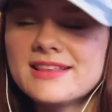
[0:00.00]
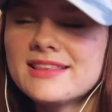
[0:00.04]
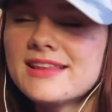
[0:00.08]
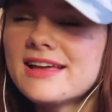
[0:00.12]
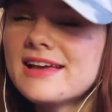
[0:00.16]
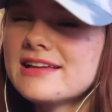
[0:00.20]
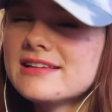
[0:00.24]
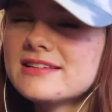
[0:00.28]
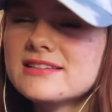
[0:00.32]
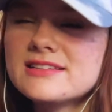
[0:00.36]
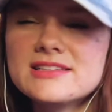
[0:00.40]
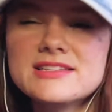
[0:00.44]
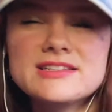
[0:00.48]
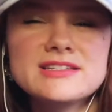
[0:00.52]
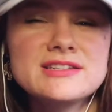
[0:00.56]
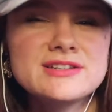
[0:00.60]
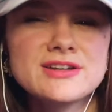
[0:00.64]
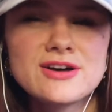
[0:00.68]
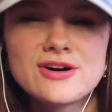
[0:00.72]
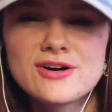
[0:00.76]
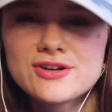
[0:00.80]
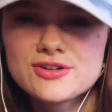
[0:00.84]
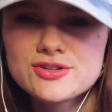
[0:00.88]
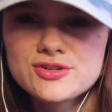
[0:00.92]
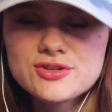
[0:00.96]
that is
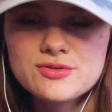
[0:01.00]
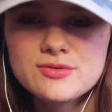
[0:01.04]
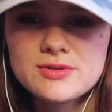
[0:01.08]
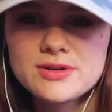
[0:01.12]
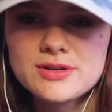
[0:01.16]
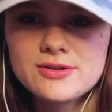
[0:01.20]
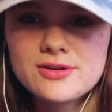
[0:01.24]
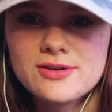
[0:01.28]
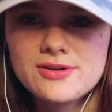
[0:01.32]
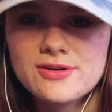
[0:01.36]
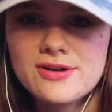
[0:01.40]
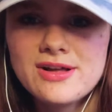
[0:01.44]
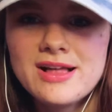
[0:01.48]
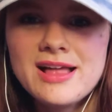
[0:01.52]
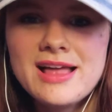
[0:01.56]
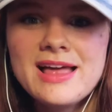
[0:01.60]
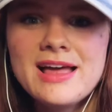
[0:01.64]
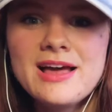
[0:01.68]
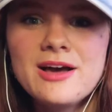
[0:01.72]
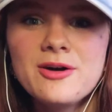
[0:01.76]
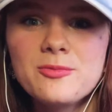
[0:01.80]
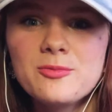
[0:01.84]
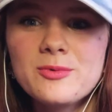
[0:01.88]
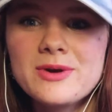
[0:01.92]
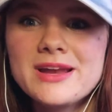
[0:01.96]
not true at all.
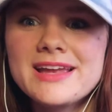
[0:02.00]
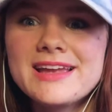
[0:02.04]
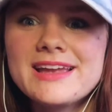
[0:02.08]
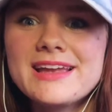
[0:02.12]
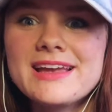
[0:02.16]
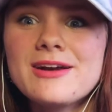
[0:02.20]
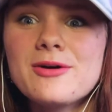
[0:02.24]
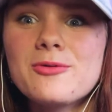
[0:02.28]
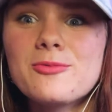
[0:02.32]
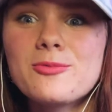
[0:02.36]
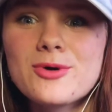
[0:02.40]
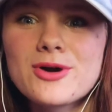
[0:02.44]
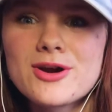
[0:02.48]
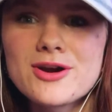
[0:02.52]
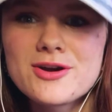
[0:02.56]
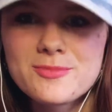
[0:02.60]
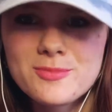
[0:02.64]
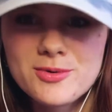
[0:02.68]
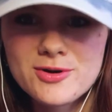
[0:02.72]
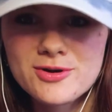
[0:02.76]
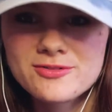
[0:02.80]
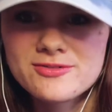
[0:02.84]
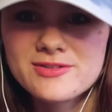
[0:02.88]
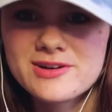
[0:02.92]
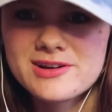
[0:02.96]
We work
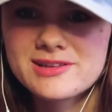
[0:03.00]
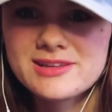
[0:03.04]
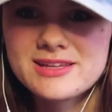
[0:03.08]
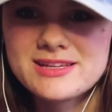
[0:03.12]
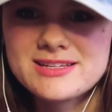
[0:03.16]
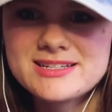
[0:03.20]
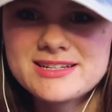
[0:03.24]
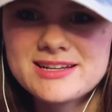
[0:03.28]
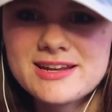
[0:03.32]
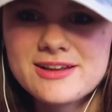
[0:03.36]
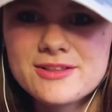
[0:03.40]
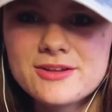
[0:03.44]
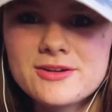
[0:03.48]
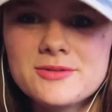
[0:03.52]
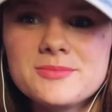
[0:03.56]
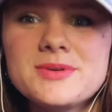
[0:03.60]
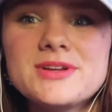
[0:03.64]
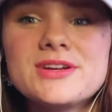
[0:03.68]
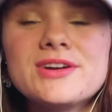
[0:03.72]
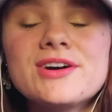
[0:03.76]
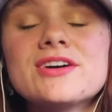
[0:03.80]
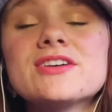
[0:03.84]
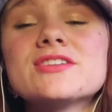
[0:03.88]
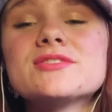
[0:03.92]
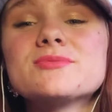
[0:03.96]
perfectly together
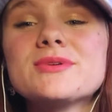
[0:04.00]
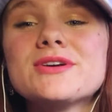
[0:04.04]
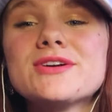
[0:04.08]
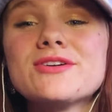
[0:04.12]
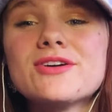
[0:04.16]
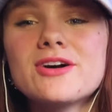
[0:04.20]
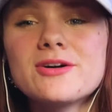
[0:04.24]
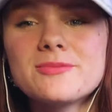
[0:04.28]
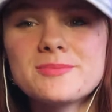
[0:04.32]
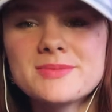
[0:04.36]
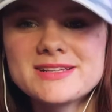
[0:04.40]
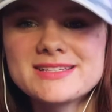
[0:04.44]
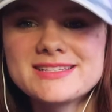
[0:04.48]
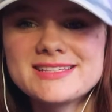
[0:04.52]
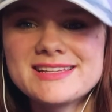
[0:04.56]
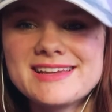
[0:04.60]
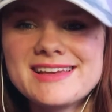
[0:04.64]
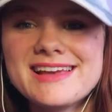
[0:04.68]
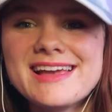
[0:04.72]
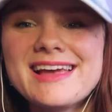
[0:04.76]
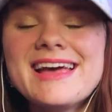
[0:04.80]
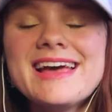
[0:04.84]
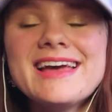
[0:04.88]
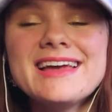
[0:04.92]
because we are opposite.